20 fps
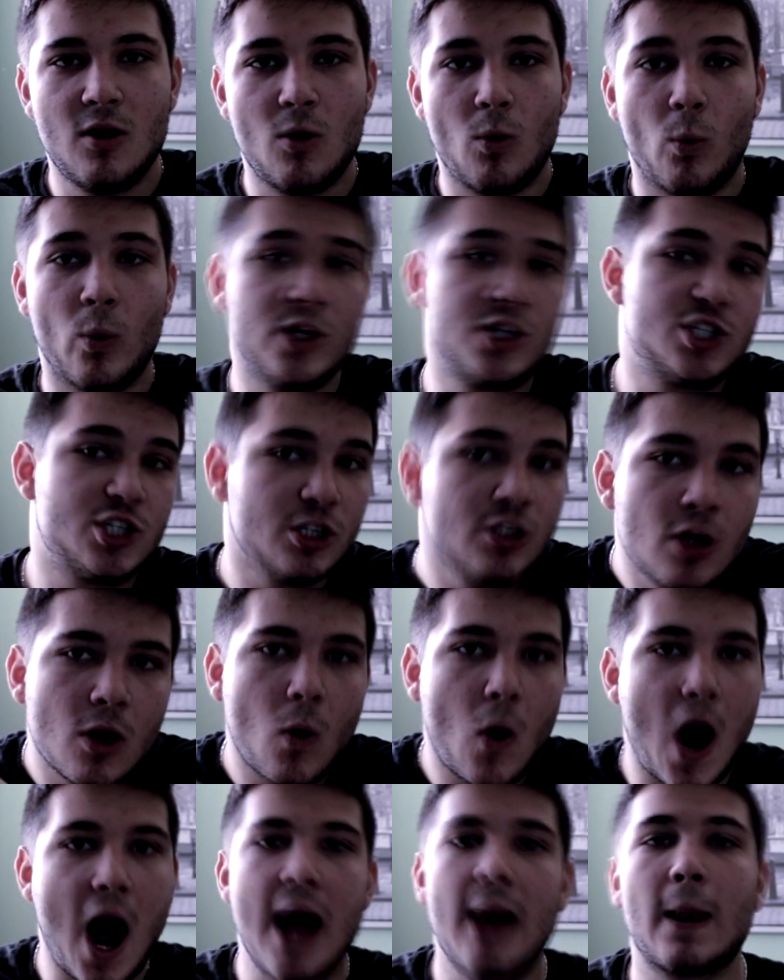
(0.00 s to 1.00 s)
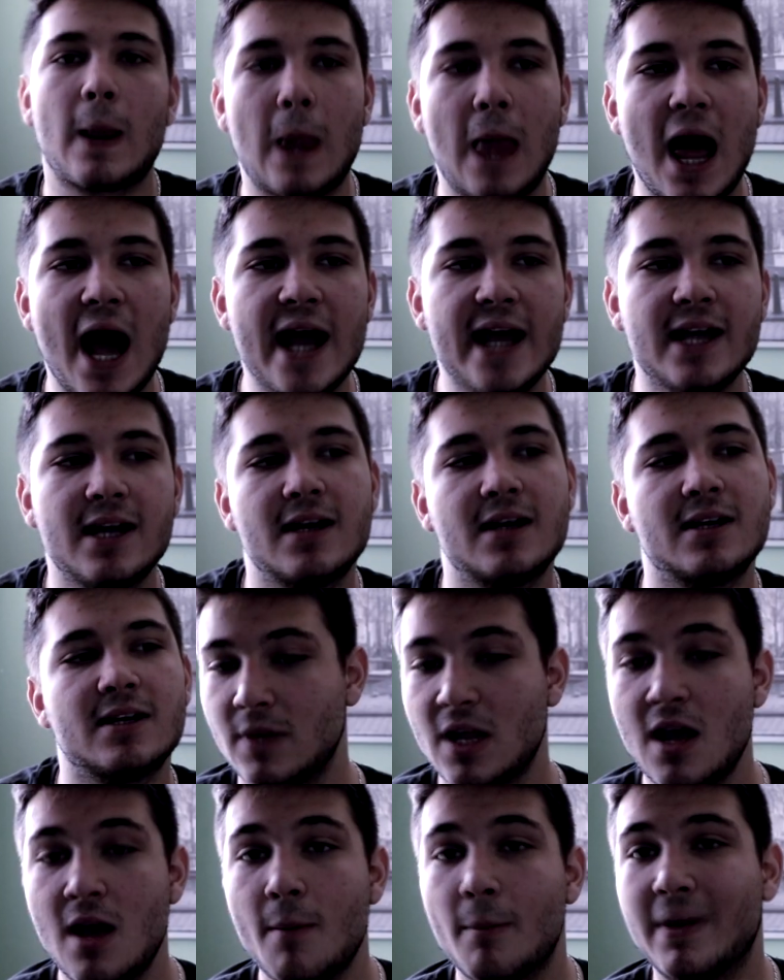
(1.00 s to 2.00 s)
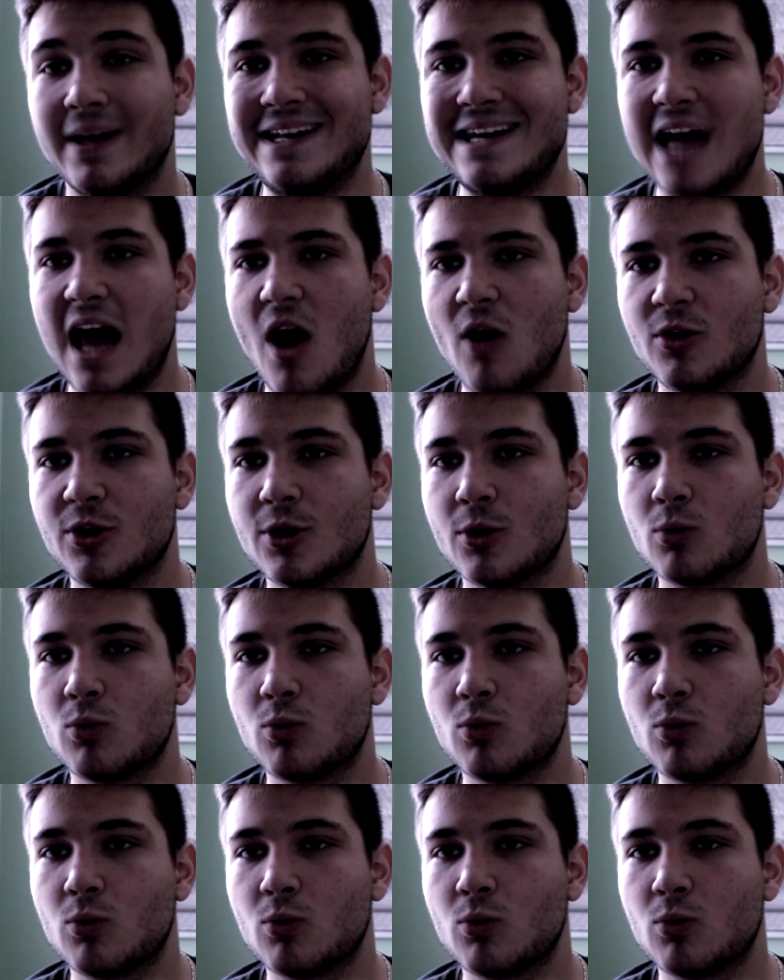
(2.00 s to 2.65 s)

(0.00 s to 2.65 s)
which, you know, I like, but now the